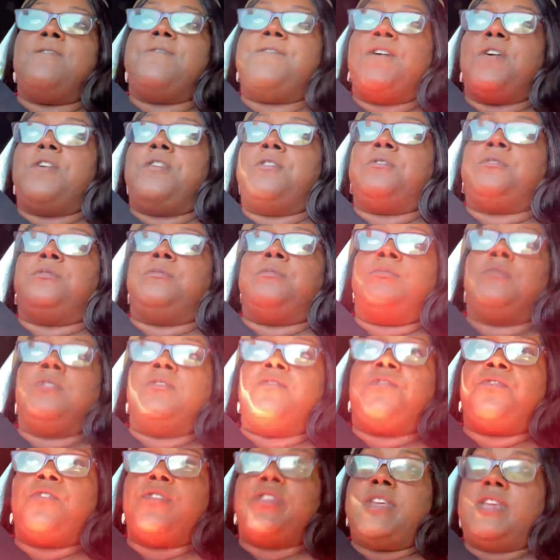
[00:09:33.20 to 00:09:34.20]

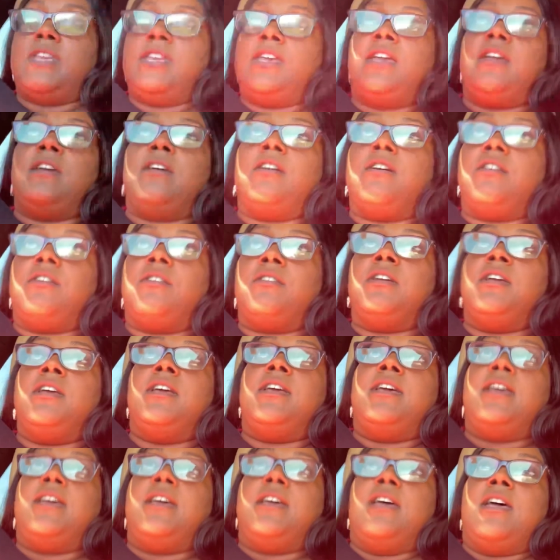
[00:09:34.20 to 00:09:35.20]
phone for the year.
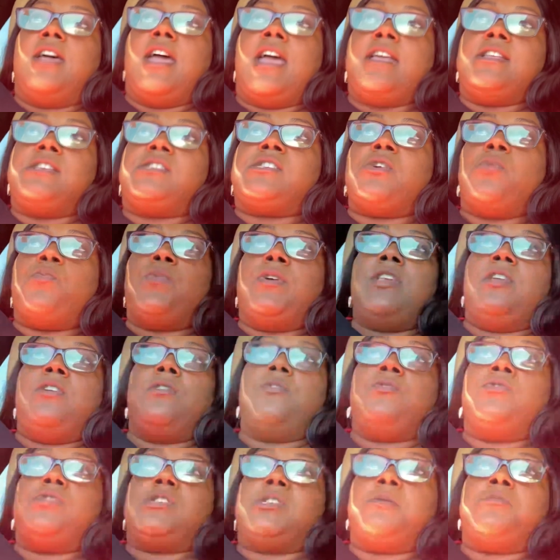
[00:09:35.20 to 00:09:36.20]
And so when
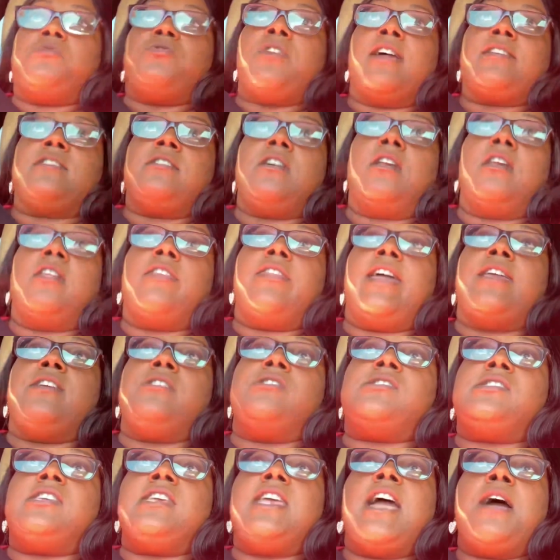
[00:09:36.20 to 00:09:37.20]
you subtract all of that,
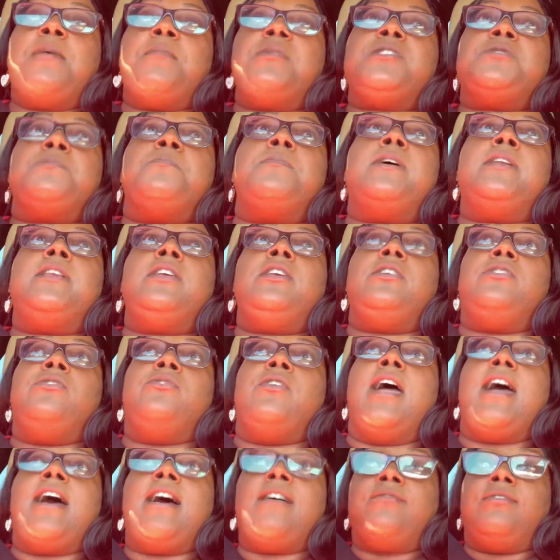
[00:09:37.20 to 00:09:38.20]
you see how much money
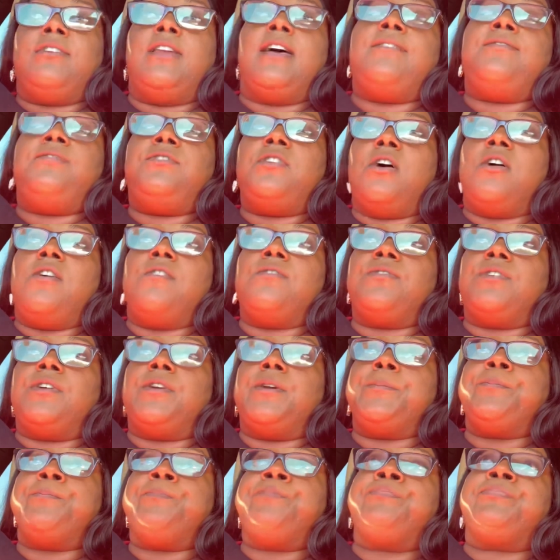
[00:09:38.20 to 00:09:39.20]
you have left over.